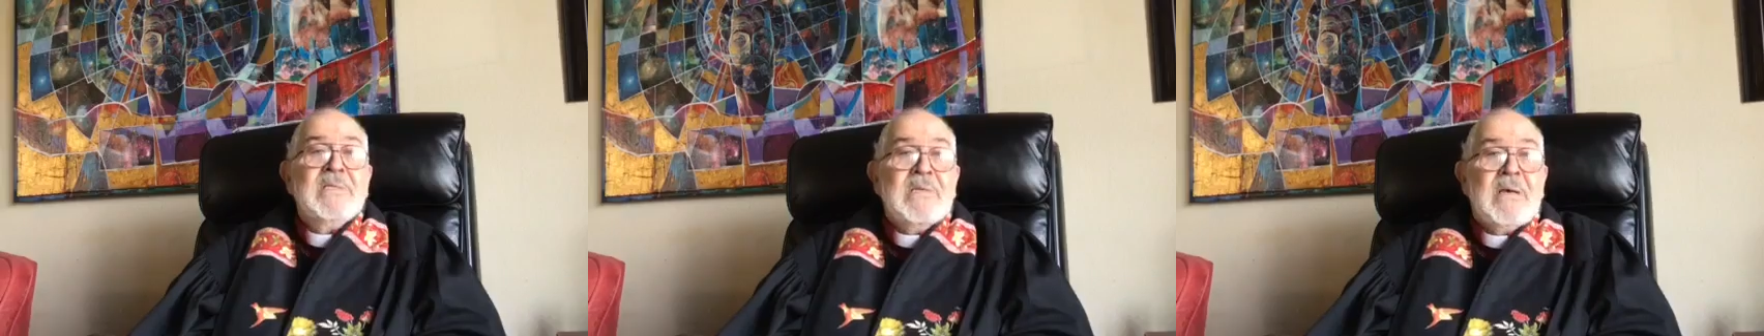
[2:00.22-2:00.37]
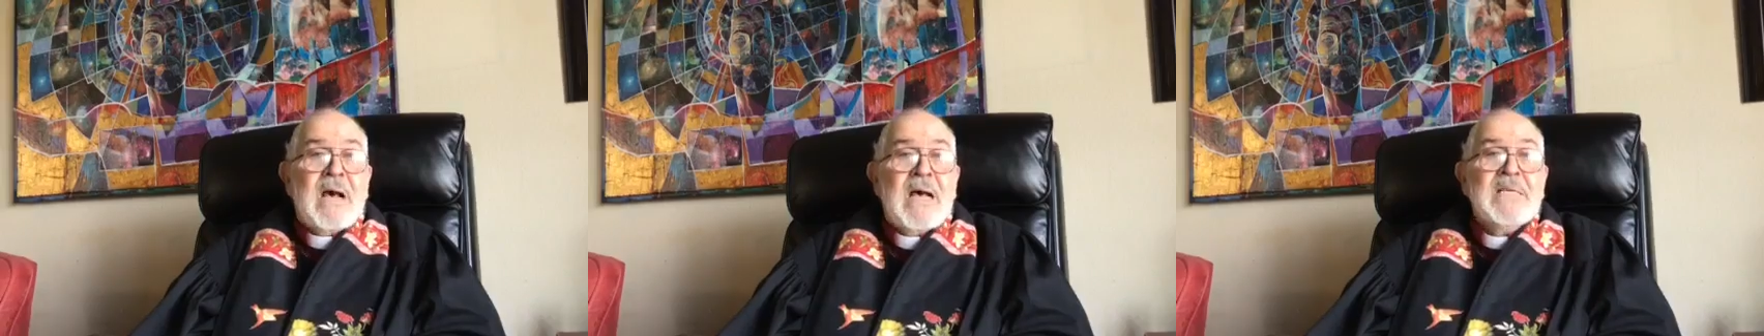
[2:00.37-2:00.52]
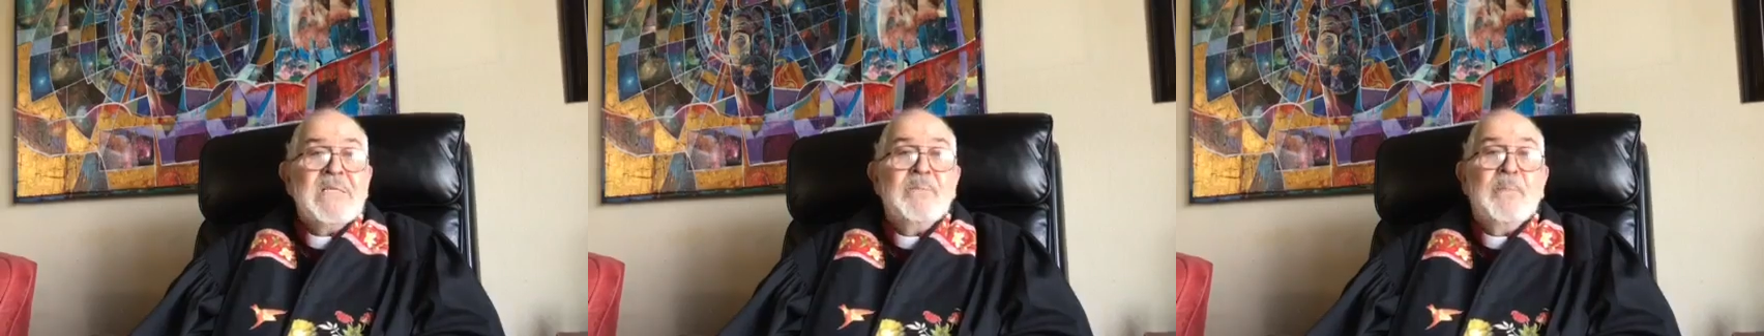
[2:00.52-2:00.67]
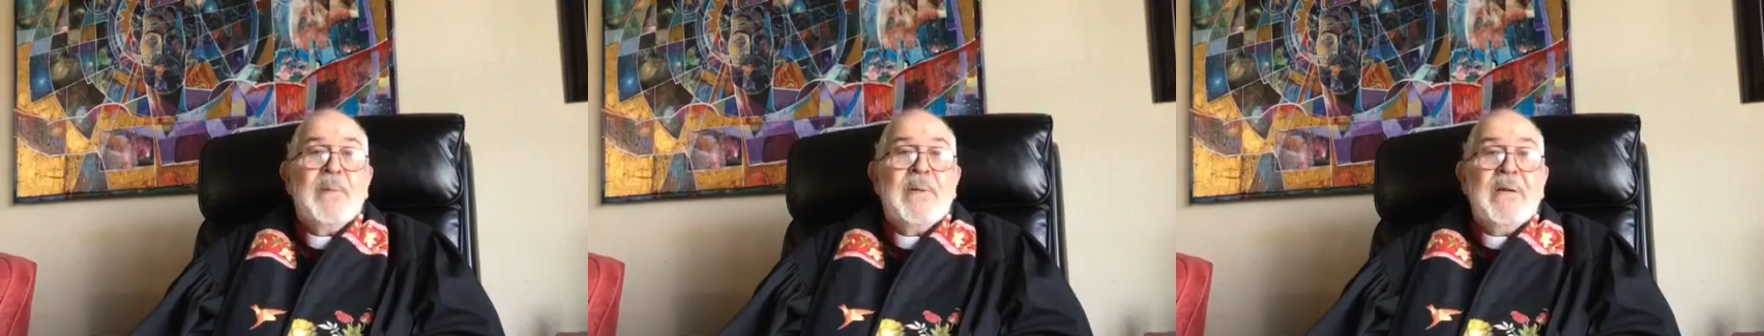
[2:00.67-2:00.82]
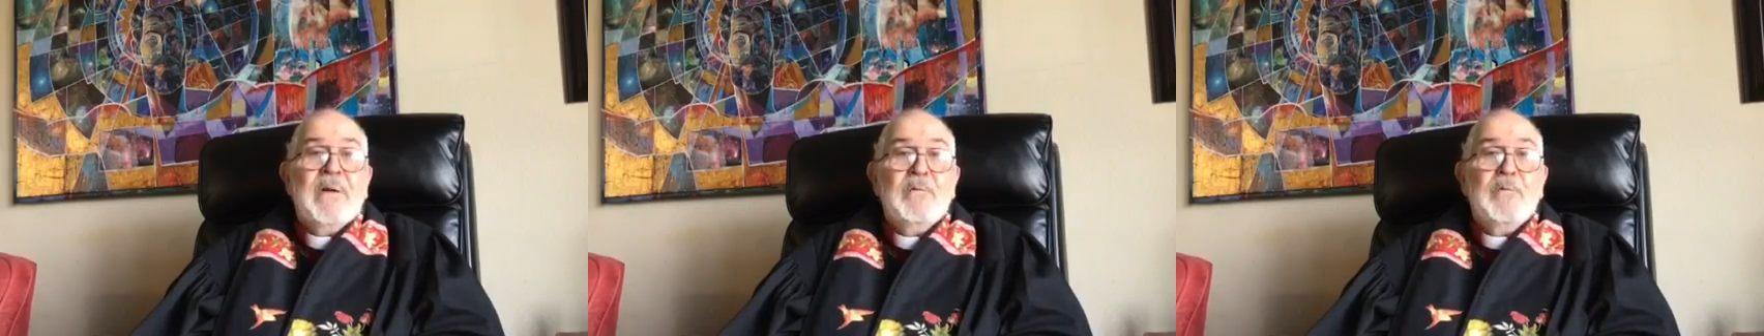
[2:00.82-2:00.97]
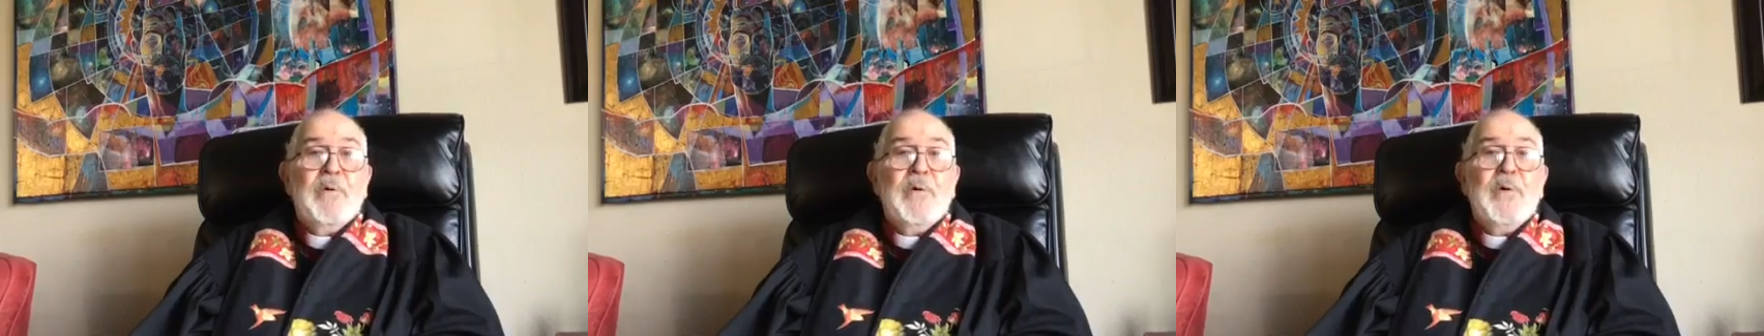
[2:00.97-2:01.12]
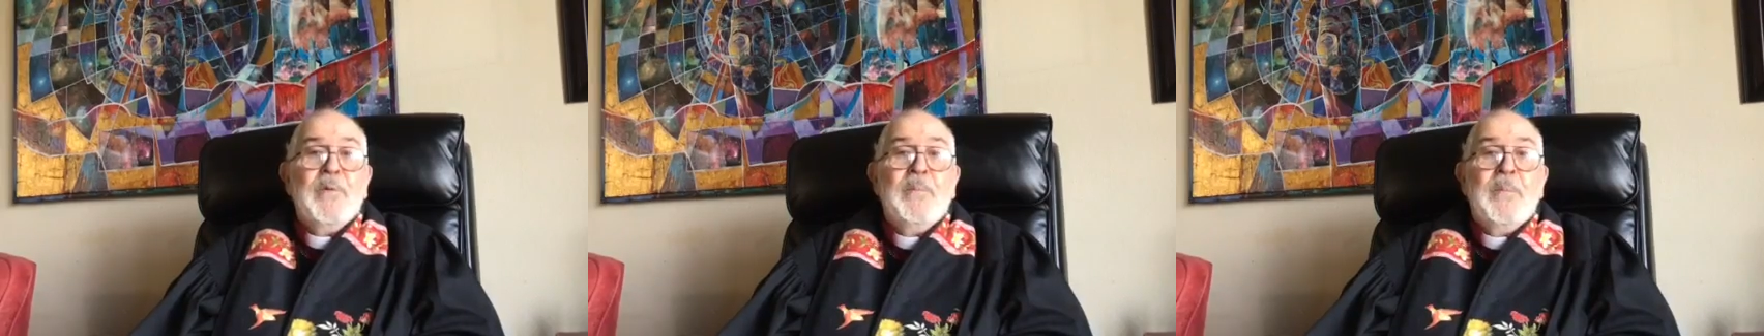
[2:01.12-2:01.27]
hospital
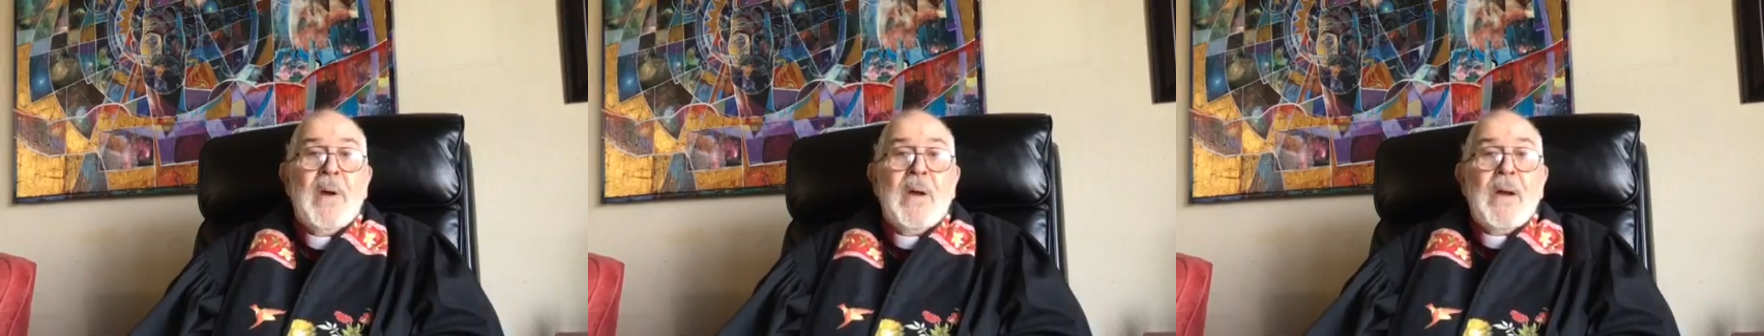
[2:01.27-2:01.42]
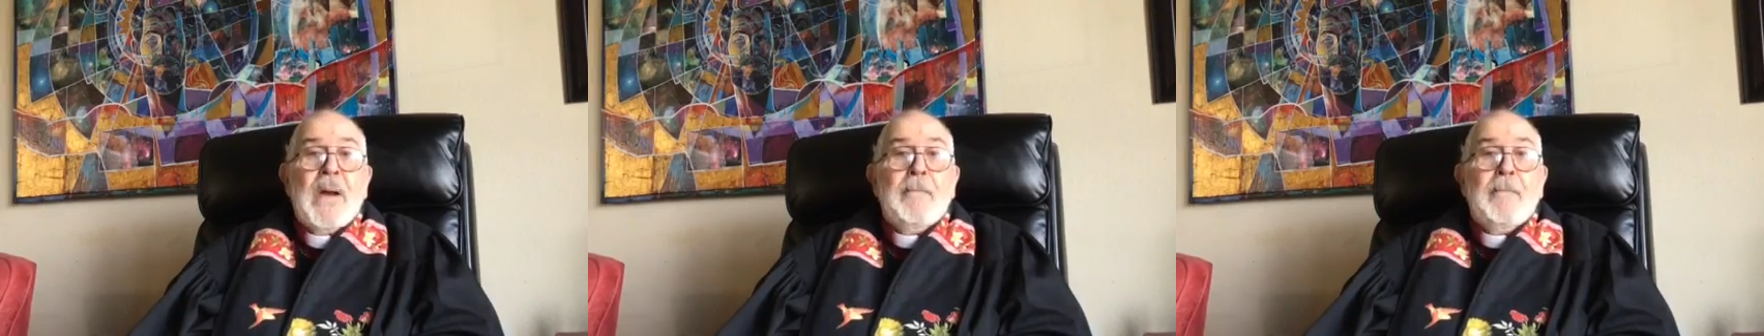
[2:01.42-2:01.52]
room,